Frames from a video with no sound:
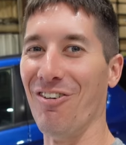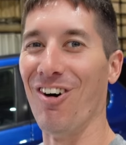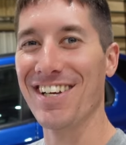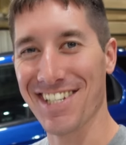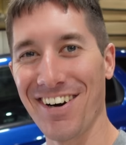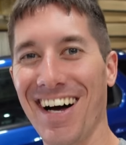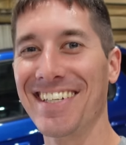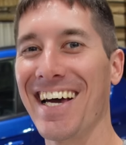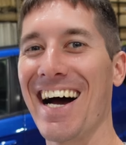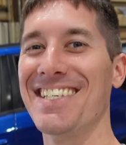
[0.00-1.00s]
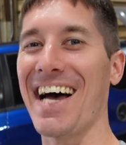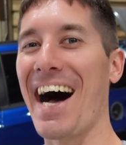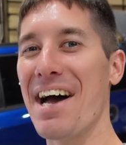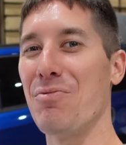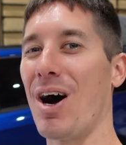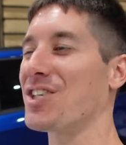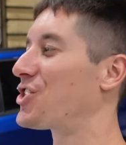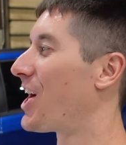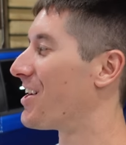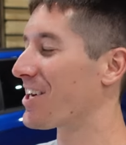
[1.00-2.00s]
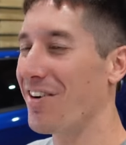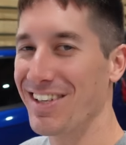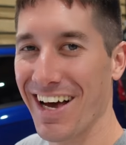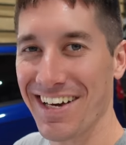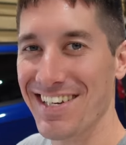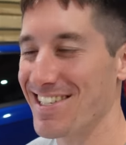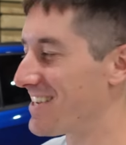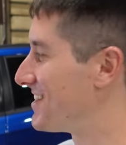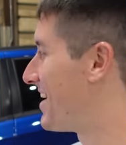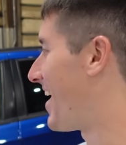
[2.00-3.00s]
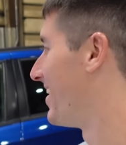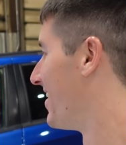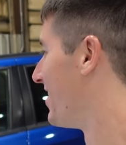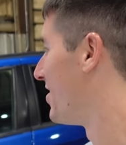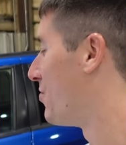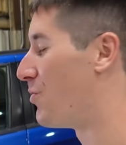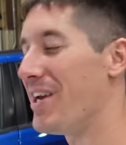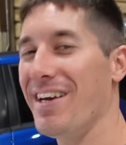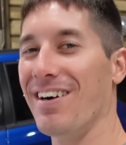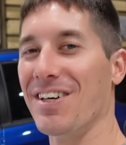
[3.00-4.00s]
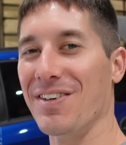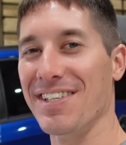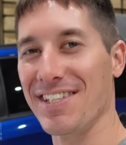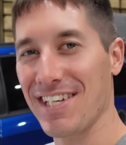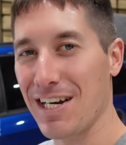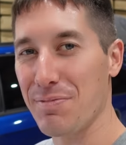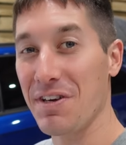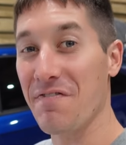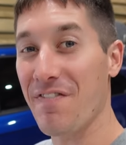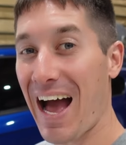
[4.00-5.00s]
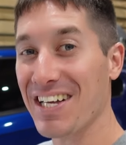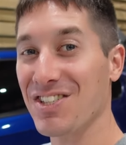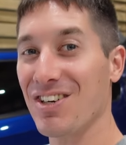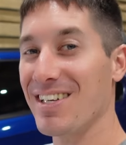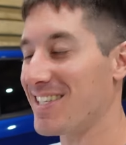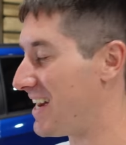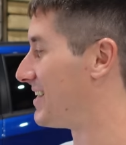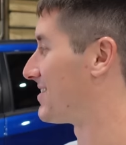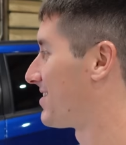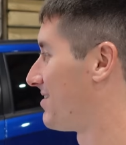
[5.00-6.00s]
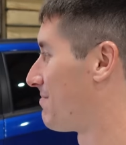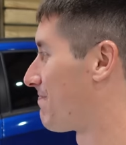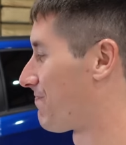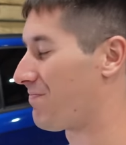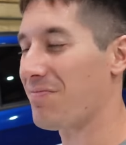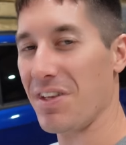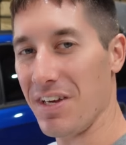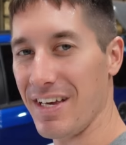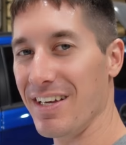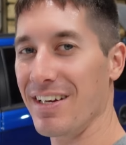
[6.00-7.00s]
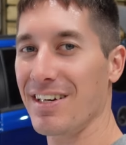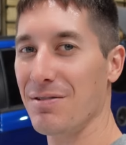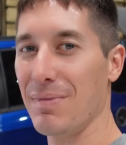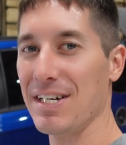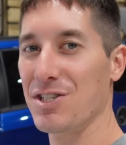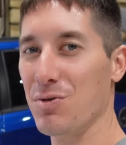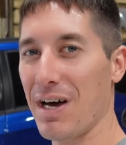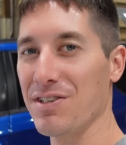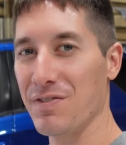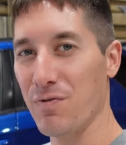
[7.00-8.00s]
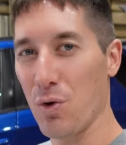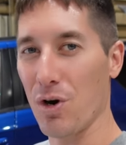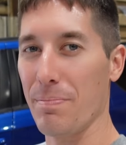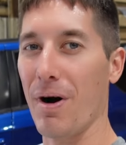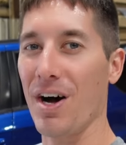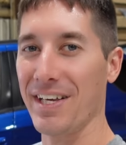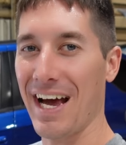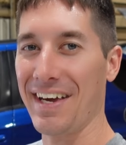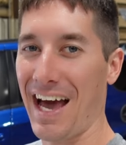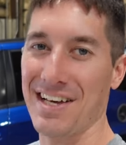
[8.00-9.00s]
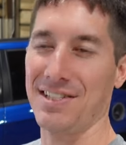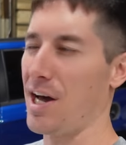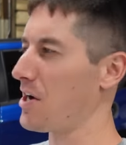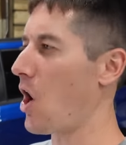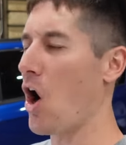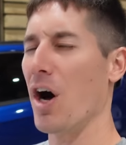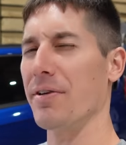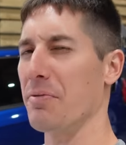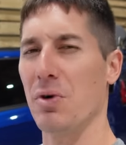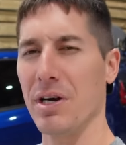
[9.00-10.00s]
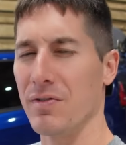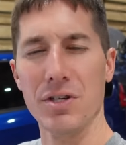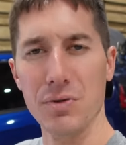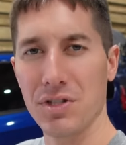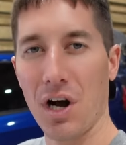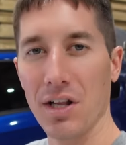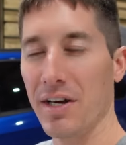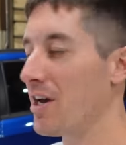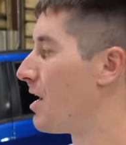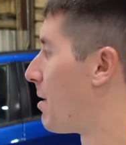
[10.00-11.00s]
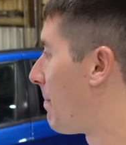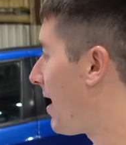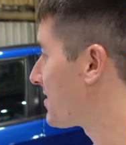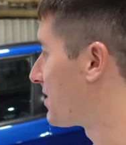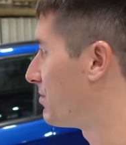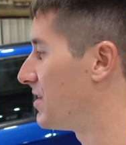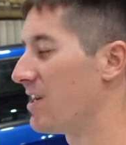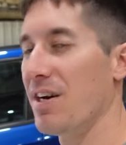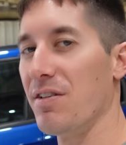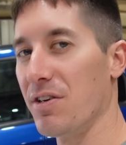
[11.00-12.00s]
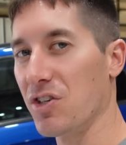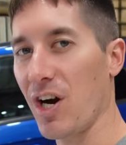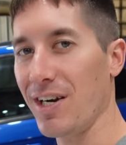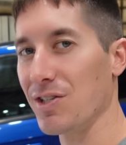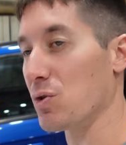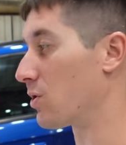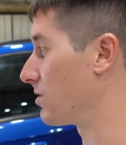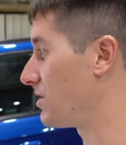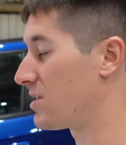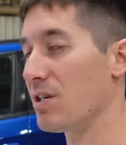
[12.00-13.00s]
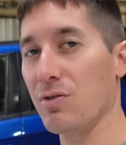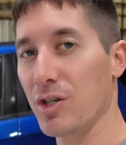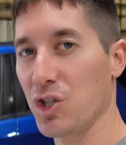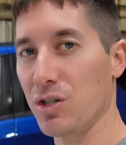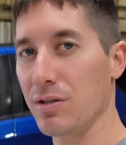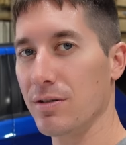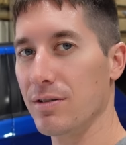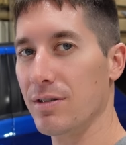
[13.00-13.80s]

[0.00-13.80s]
What is going on, guys? I am Watch JR Go, and like I said, today we are going to set up the factory tent in my 2004 Pontiac Aztek on whatever you would call it, possibly the greatest, or at least the original,